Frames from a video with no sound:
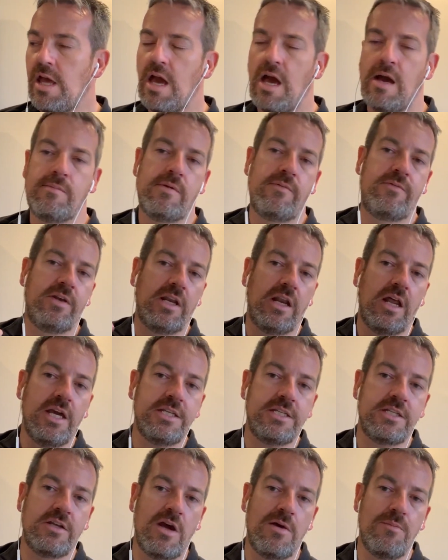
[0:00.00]
If you'd
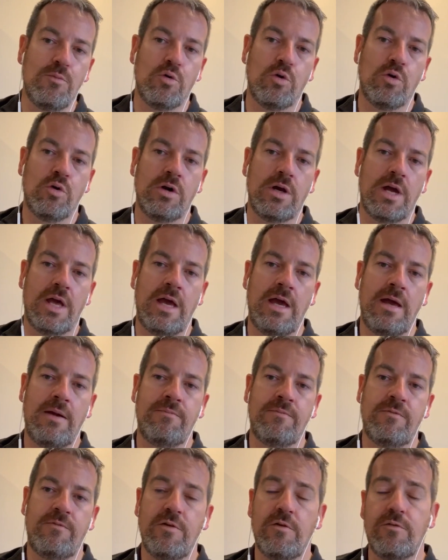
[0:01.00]
like to know more,
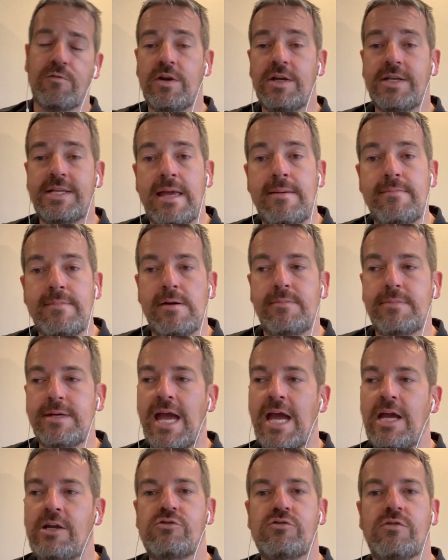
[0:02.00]
feel free to email
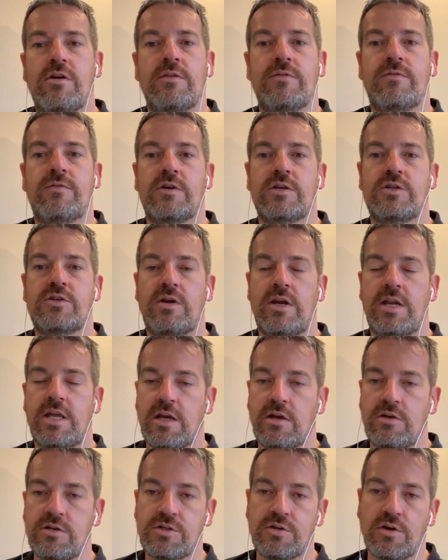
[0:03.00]
me,
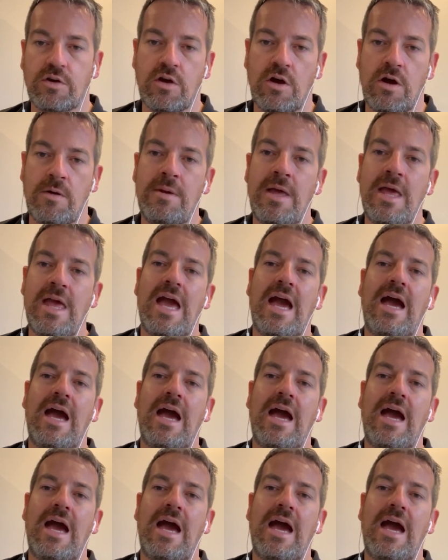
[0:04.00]
andrew@theforextradingcoach.com.